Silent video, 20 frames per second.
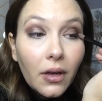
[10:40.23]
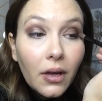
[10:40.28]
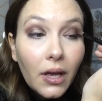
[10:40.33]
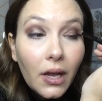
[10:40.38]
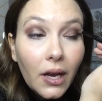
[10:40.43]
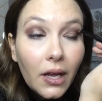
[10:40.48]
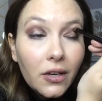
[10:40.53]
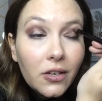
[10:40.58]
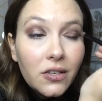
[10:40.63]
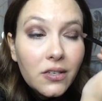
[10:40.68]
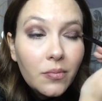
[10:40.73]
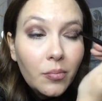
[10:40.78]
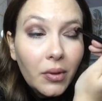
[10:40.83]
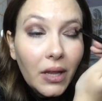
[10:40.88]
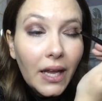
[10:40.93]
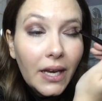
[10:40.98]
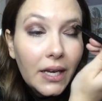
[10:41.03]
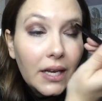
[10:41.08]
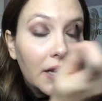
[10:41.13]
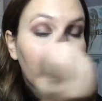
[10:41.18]
and I just
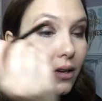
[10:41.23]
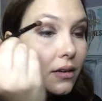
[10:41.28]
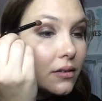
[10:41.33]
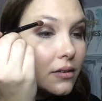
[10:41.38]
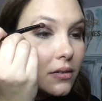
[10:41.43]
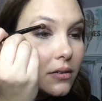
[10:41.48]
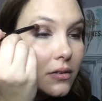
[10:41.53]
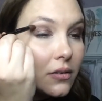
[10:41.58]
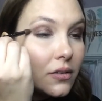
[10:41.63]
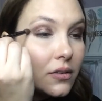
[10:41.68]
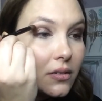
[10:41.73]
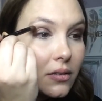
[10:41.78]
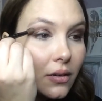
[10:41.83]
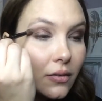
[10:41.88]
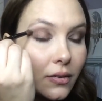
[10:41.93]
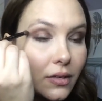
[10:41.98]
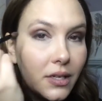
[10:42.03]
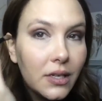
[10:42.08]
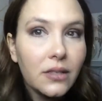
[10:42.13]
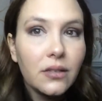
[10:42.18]
blend it just
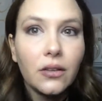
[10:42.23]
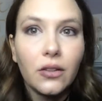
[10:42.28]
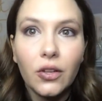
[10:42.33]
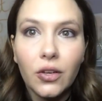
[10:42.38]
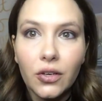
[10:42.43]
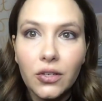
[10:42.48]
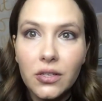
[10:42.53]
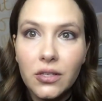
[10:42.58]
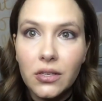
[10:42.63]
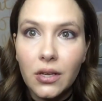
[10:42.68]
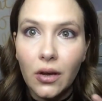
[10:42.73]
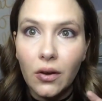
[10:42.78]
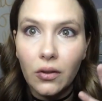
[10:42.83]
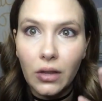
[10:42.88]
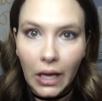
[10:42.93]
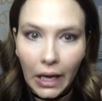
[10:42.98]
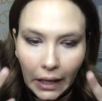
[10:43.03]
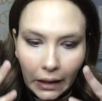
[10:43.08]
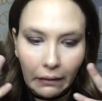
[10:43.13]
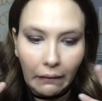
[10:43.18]
so it doesn't look so
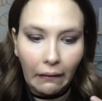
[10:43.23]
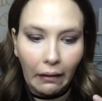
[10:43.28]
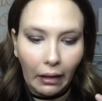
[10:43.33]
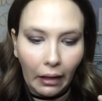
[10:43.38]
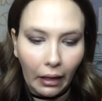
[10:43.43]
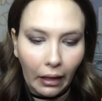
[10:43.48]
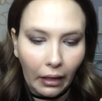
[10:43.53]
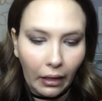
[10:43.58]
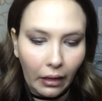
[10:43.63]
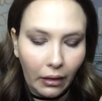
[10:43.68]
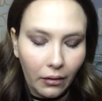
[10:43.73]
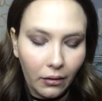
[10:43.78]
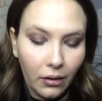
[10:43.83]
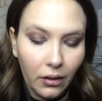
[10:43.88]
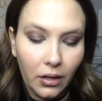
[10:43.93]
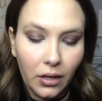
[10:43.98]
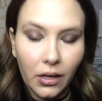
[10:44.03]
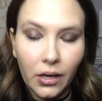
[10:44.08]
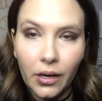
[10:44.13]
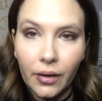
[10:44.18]
like,
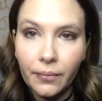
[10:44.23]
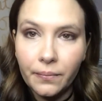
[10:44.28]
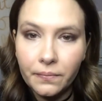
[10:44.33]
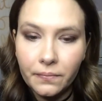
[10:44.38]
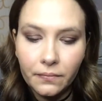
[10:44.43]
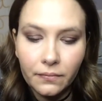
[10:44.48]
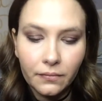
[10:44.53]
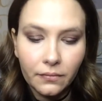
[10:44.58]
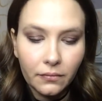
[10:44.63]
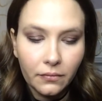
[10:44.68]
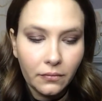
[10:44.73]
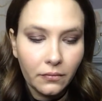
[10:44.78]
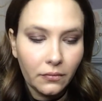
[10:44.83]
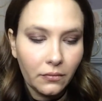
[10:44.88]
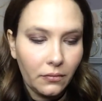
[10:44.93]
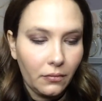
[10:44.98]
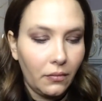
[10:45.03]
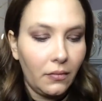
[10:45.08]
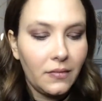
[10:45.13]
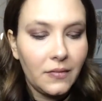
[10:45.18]
you know,
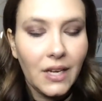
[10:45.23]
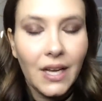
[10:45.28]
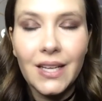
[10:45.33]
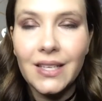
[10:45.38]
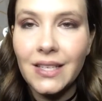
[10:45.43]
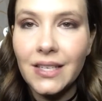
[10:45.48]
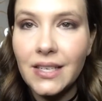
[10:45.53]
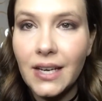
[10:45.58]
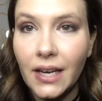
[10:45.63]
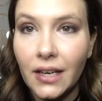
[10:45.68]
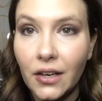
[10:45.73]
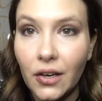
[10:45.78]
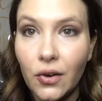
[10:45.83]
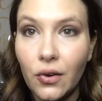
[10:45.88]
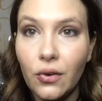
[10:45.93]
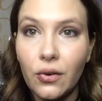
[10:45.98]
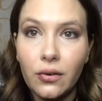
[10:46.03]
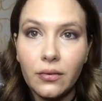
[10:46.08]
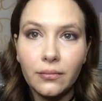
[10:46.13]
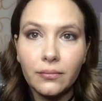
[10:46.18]
it's a
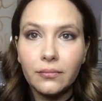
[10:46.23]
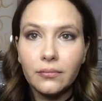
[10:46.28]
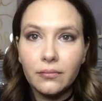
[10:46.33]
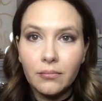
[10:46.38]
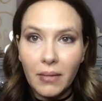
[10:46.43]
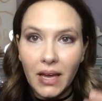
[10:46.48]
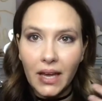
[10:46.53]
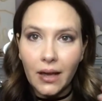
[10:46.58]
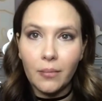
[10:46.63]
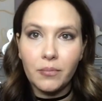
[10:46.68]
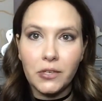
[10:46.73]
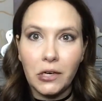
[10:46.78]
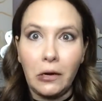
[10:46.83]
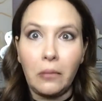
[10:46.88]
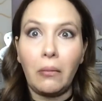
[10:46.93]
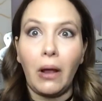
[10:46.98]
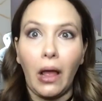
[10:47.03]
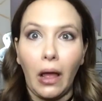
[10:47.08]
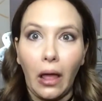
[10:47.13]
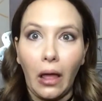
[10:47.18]
technical makeup
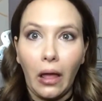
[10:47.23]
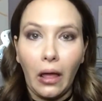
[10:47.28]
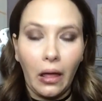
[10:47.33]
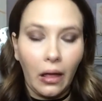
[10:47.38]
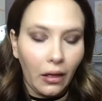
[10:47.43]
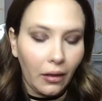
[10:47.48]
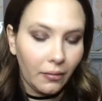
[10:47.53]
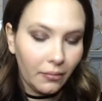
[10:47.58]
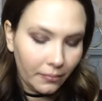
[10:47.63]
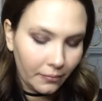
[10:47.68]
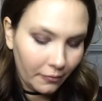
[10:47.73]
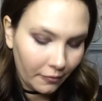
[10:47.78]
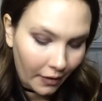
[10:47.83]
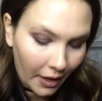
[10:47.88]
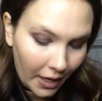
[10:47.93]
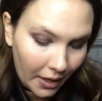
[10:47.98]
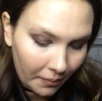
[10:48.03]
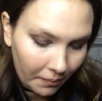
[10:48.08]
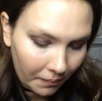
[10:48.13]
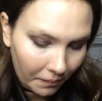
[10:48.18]
term,
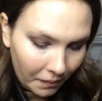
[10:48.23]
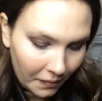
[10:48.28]
right?